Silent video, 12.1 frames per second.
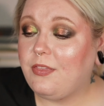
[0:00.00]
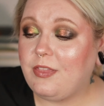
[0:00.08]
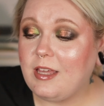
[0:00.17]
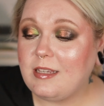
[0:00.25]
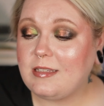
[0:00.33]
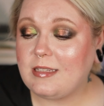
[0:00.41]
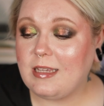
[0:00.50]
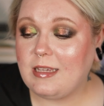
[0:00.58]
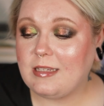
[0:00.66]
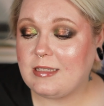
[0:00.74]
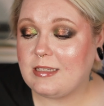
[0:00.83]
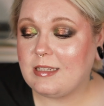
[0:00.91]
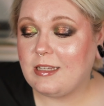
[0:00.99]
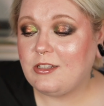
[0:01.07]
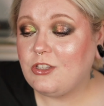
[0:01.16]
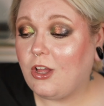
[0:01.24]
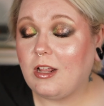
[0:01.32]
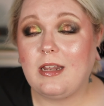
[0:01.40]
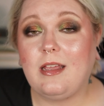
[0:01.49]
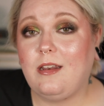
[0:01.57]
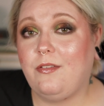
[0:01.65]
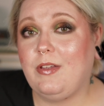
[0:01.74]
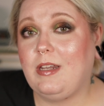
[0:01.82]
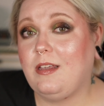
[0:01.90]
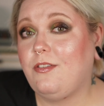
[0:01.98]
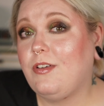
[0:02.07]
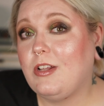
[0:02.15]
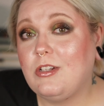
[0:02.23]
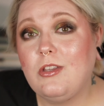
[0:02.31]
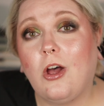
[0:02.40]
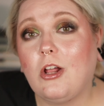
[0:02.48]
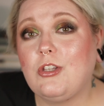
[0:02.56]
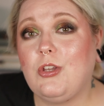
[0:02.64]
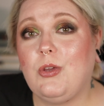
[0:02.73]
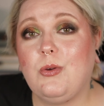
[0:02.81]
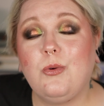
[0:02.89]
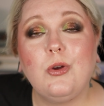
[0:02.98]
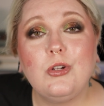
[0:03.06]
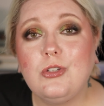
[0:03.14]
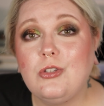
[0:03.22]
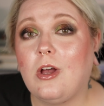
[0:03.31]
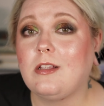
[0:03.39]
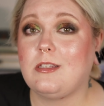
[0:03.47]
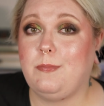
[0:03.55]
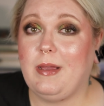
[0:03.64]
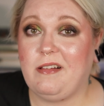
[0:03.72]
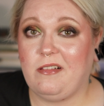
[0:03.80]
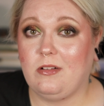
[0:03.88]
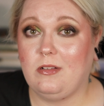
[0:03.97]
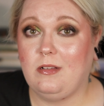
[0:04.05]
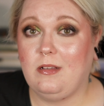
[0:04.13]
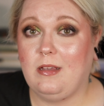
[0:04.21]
This is not innovative, not new, not special.